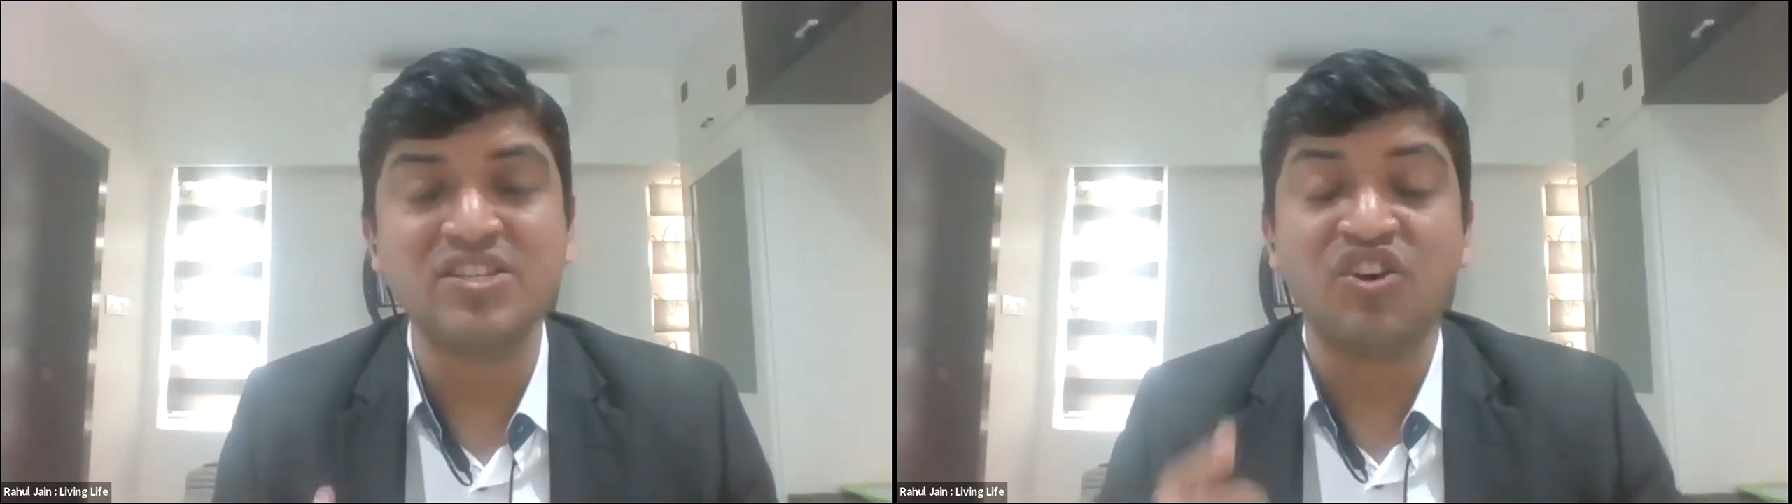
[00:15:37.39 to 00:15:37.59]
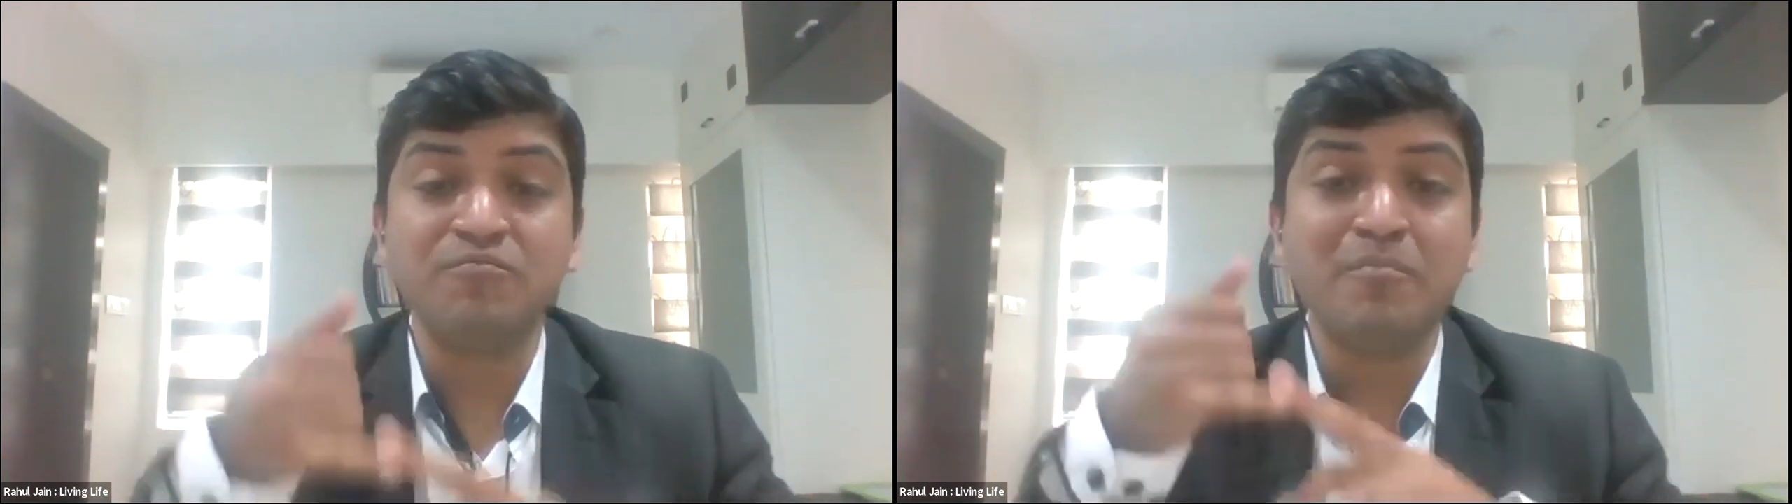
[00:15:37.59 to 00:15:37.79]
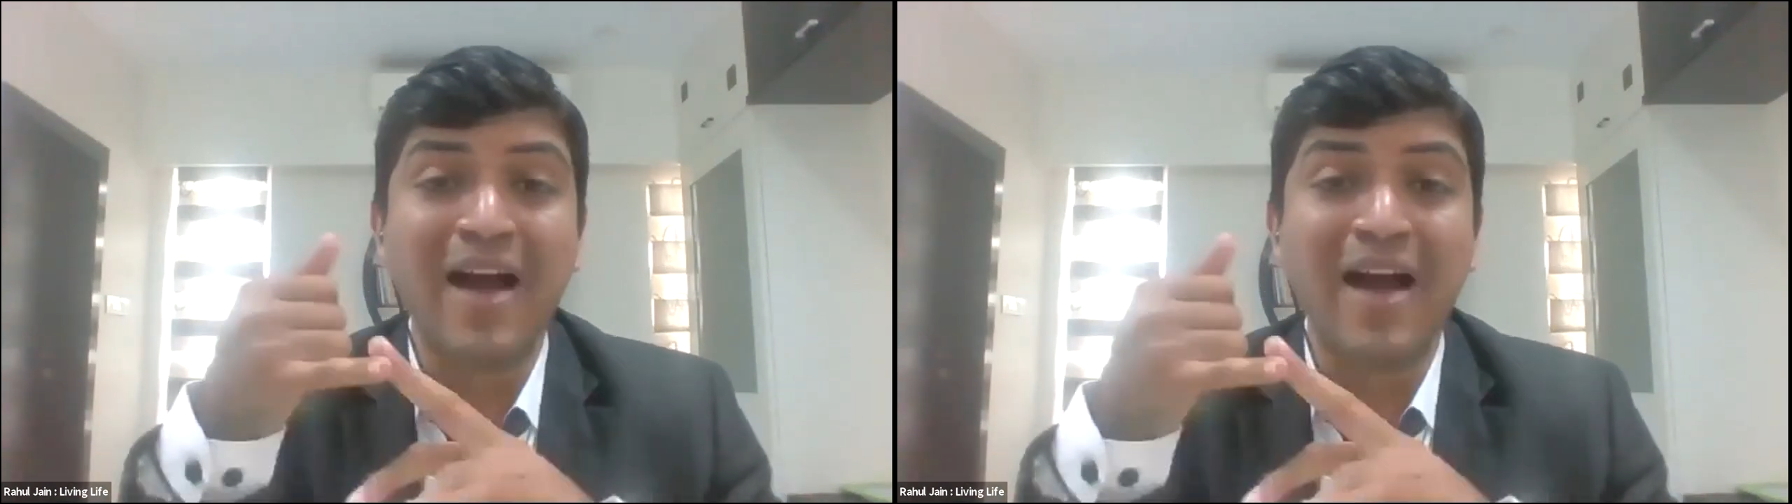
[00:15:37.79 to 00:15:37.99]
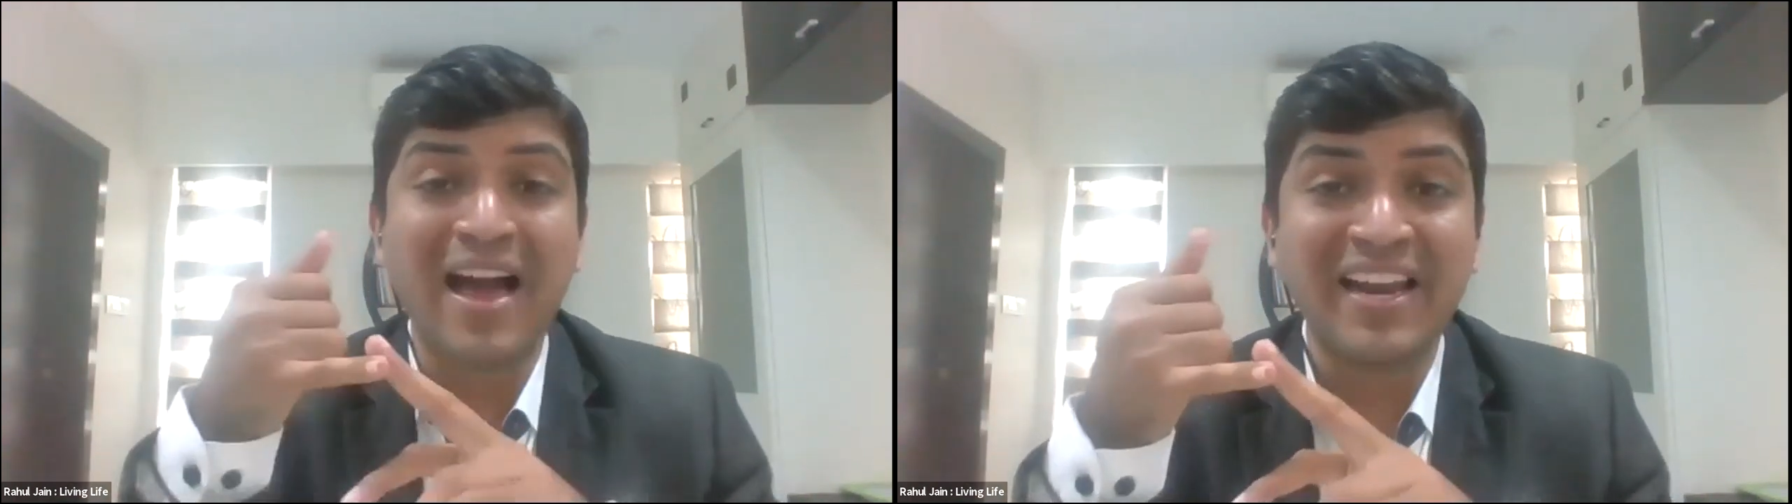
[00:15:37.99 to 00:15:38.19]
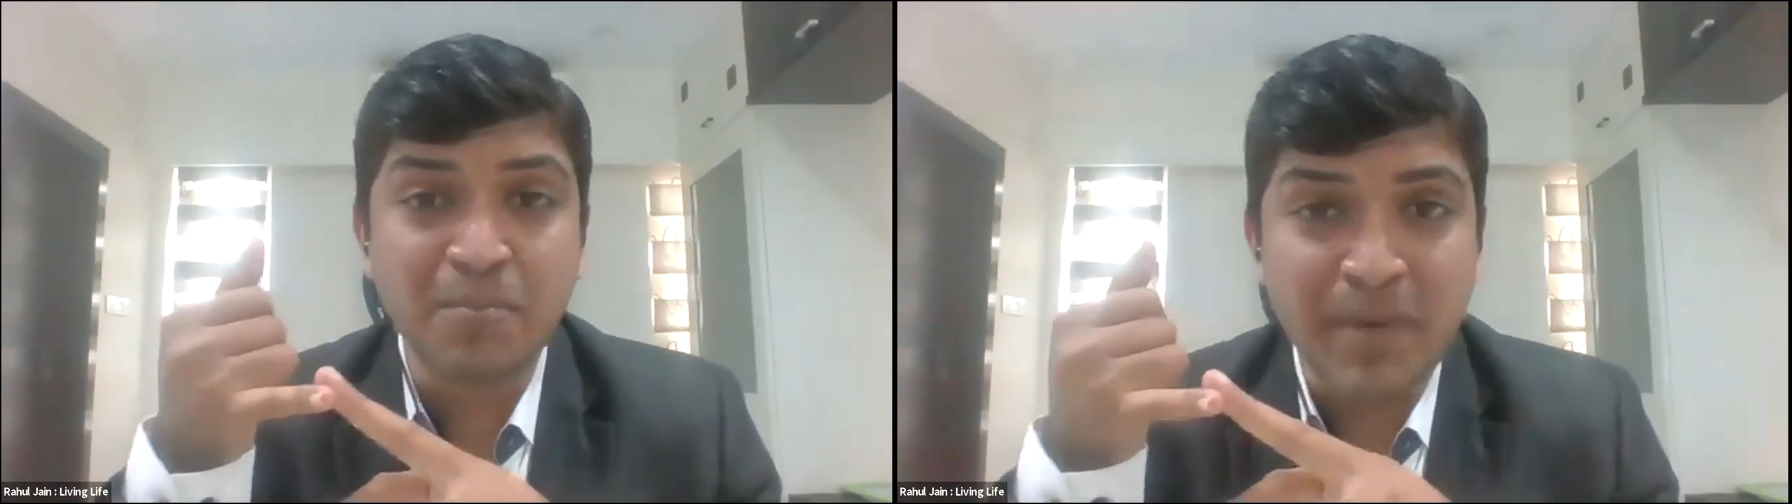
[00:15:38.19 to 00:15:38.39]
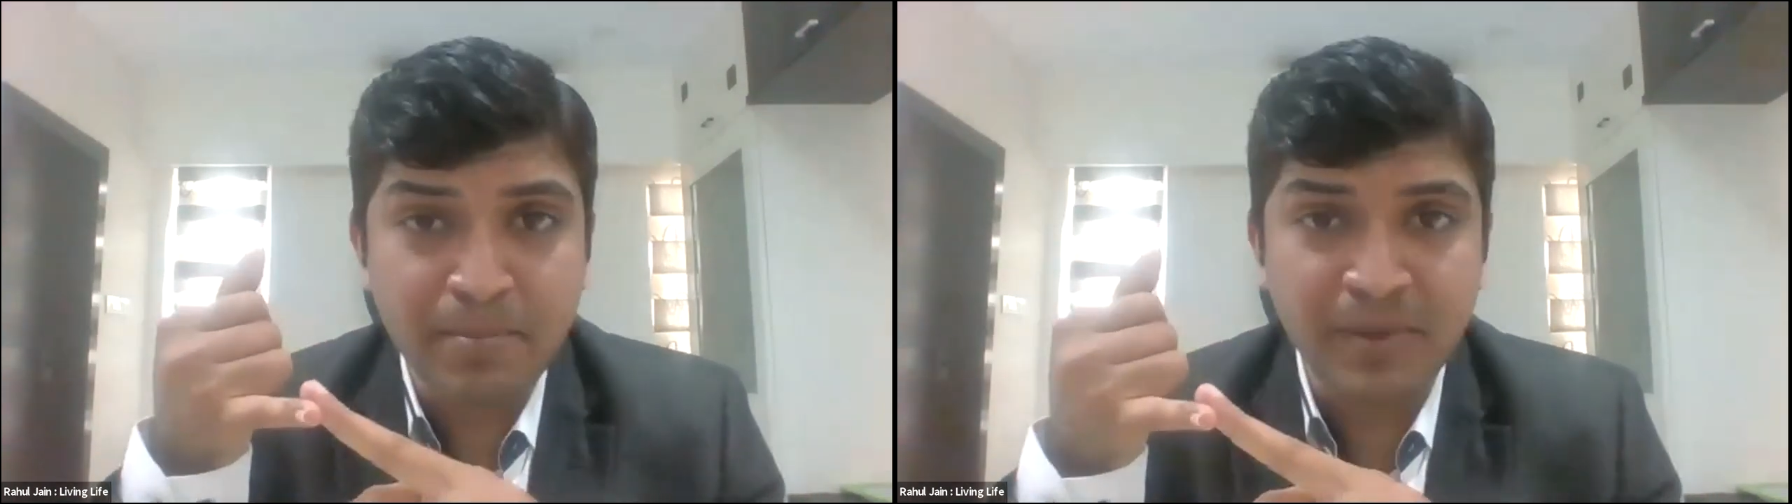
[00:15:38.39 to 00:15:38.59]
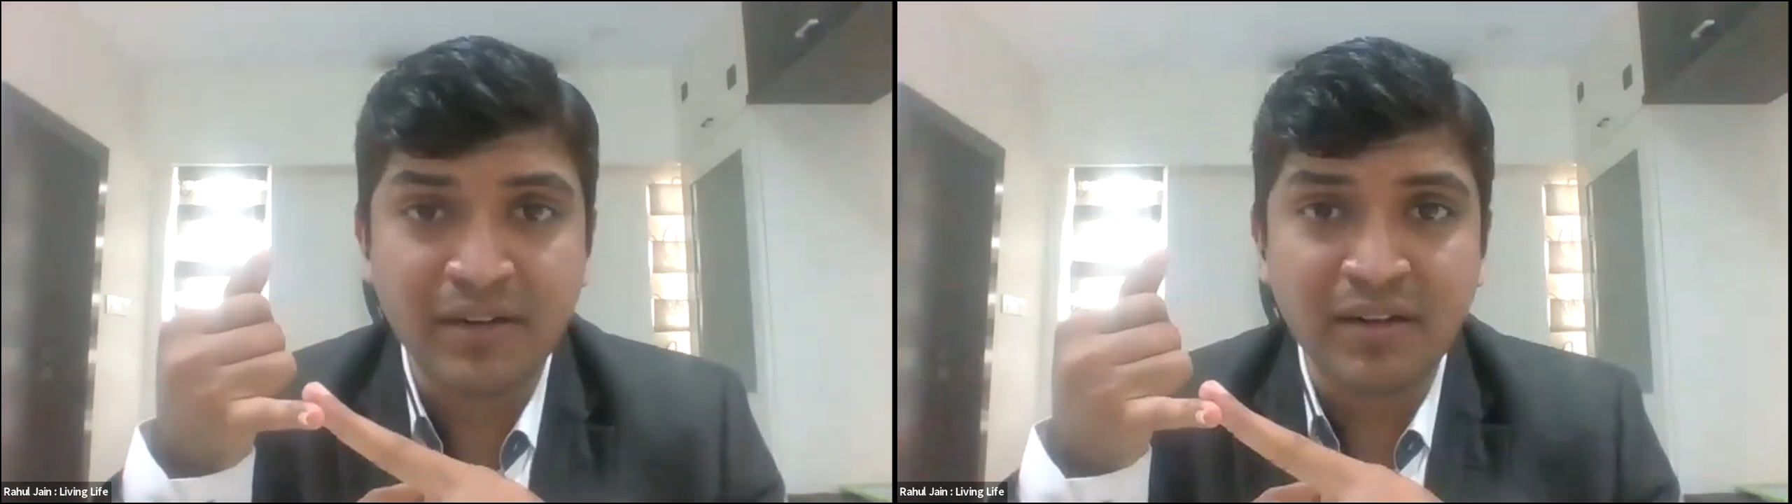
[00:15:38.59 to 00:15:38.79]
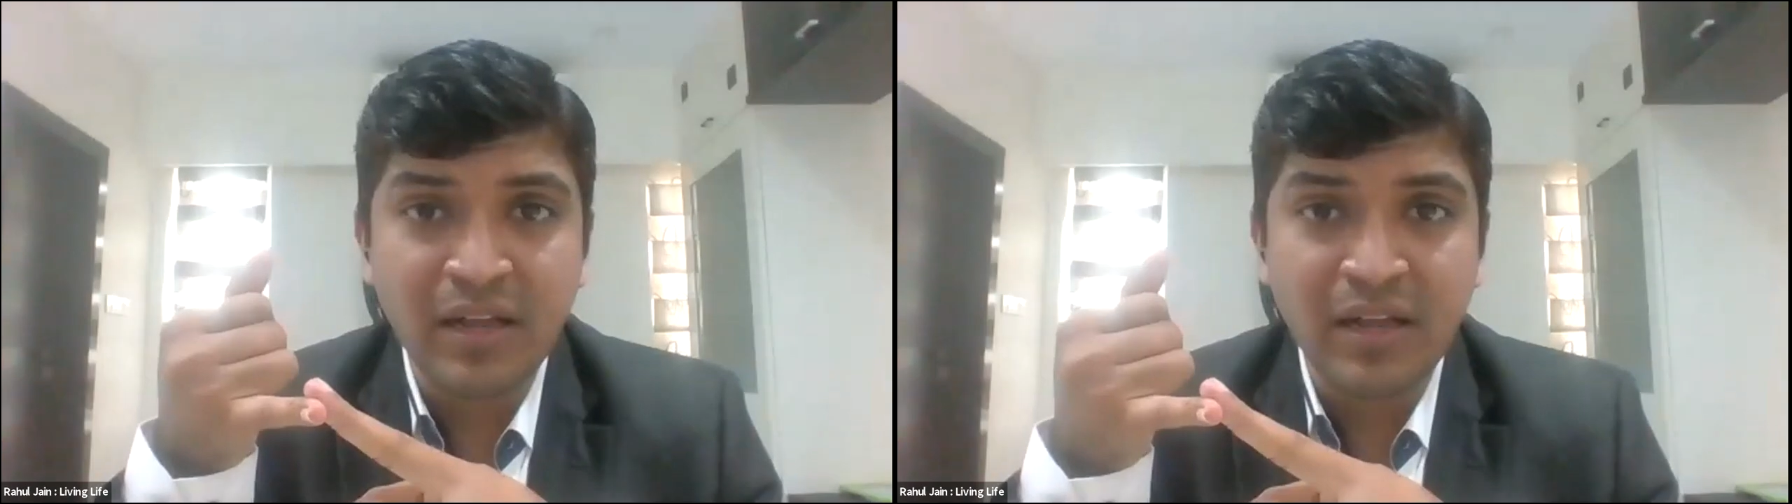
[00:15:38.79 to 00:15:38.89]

of managing people